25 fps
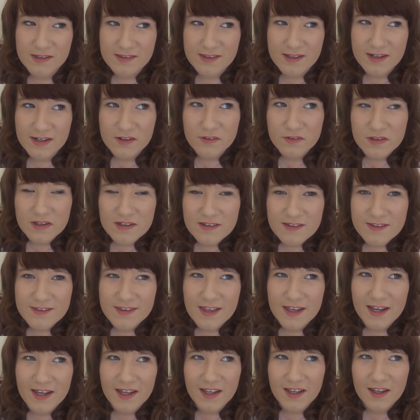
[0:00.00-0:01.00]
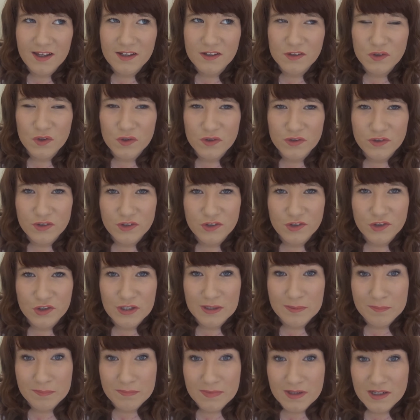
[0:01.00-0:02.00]
an illness that doctors
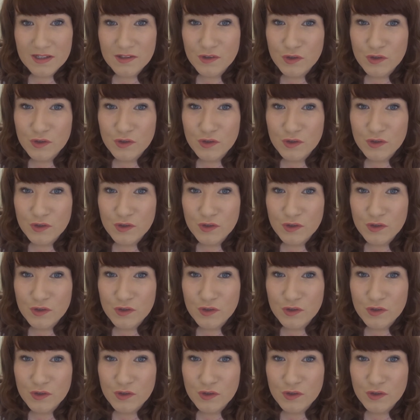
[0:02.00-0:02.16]
seem